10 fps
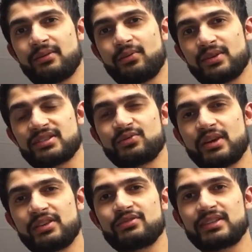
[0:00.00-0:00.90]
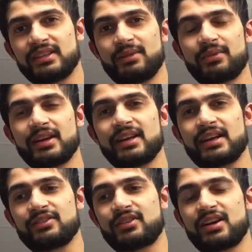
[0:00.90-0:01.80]
which is where you deliberate
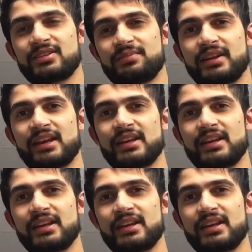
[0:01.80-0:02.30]
and you contemplate